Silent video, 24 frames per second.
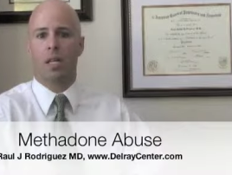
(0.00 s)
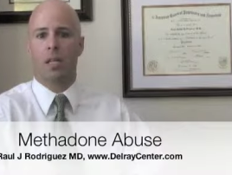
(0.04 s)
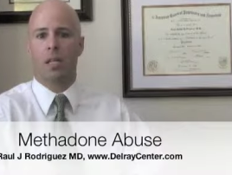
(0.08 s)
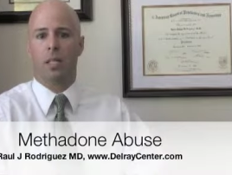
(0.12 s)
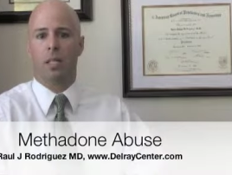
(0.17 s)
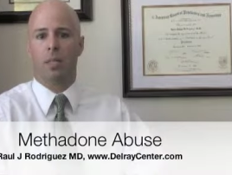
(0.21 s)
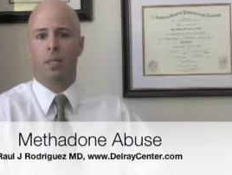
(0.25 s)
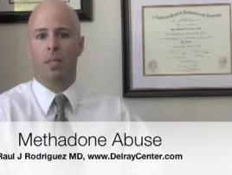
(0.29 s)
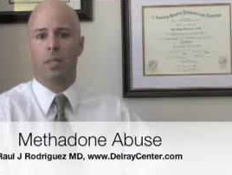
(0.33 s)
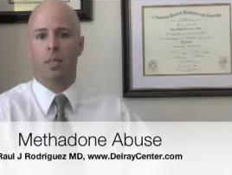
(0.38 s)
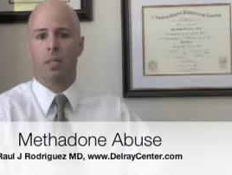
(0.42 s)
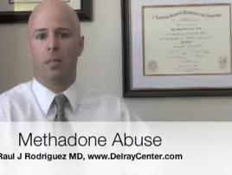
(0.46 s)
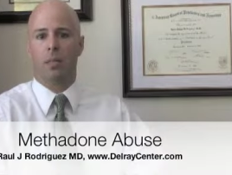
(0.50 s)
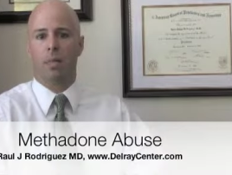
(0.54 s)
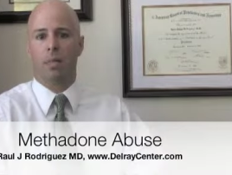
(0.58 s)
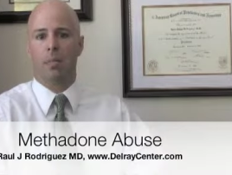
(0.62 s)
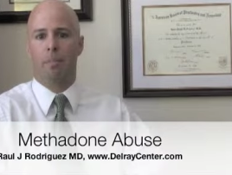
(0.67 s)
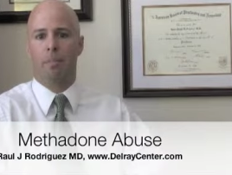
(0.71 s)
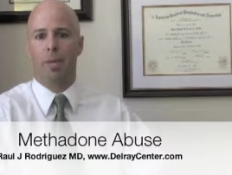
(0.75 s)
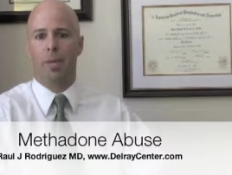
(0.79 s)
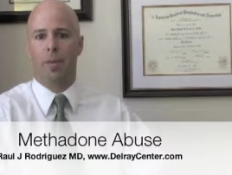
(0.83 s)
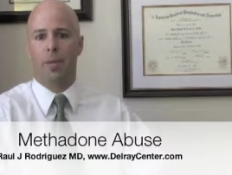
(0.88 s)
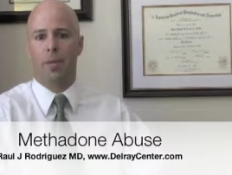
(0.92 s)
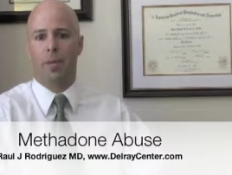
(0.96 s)
Let's talk about
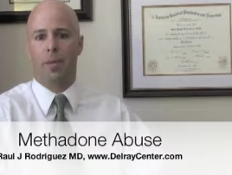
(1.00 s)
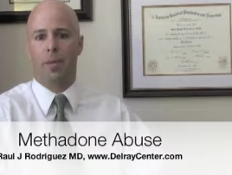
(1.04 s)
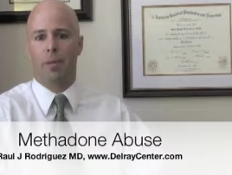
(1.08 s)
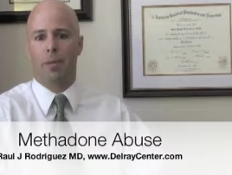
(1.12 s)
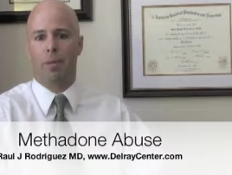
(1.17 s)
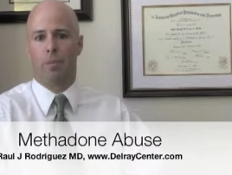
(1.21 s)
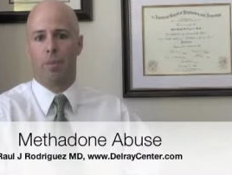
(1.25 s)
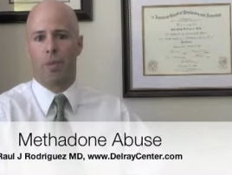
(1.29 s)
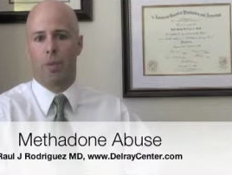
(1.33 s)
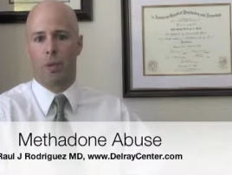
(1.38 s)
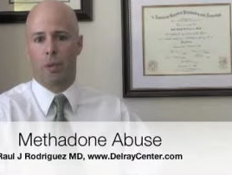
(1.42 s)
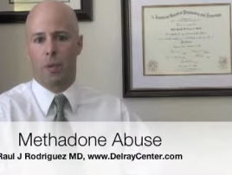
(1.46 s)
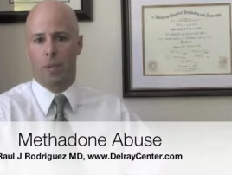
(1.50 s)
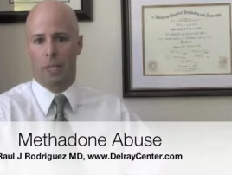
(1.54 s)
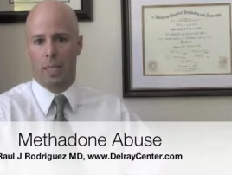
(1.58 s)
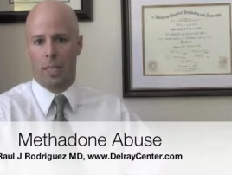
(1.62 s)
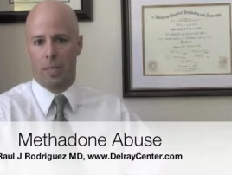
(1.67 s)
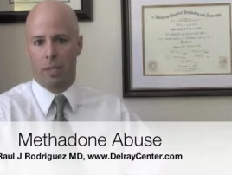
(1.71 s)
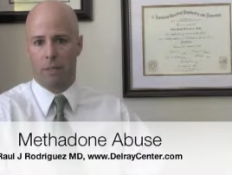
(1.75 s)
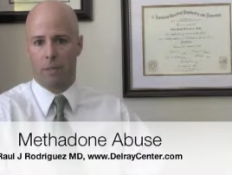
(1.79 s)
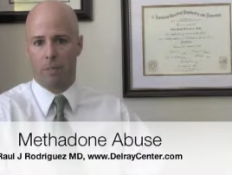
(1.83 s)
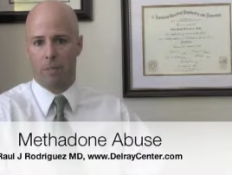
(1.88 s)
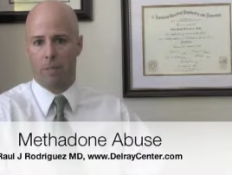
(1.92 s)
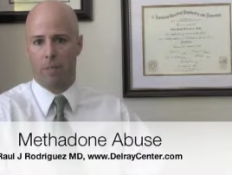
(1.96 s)
methadone abuse now.